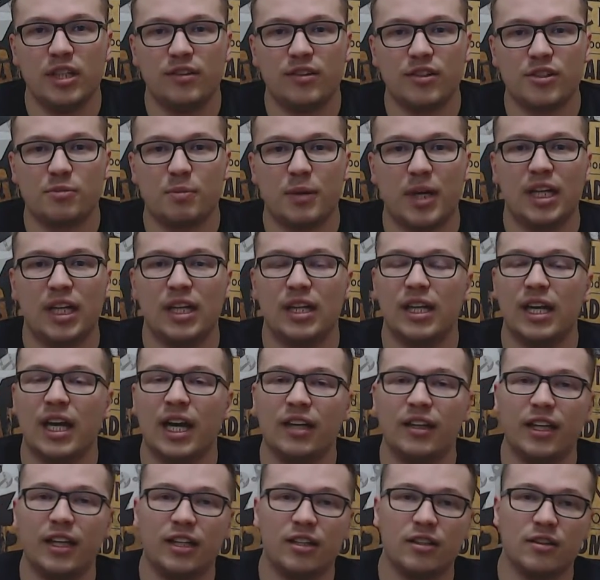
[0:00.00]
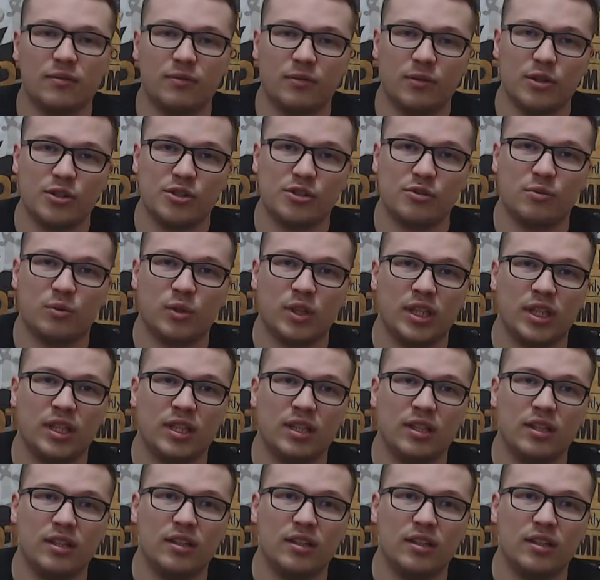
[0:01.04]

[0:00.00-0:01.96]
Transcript: despite not liking the first one,